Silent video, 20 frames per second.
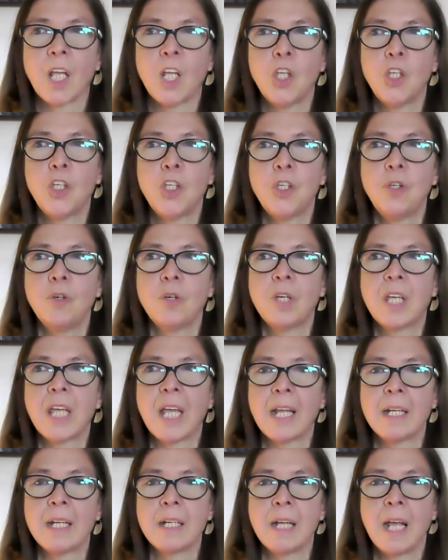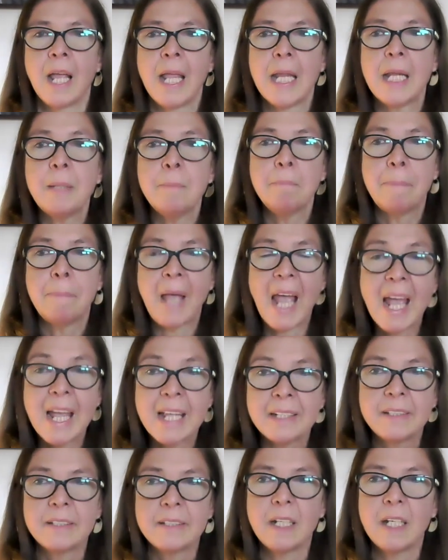you can
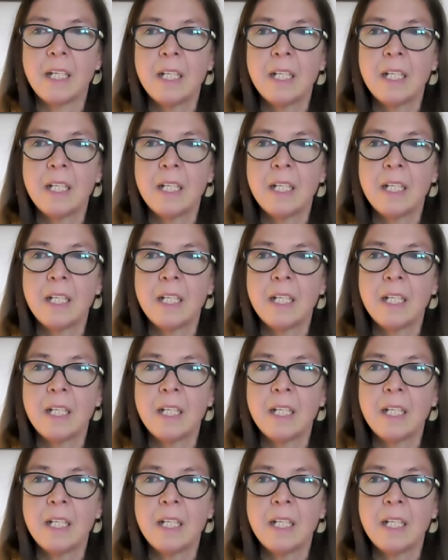embed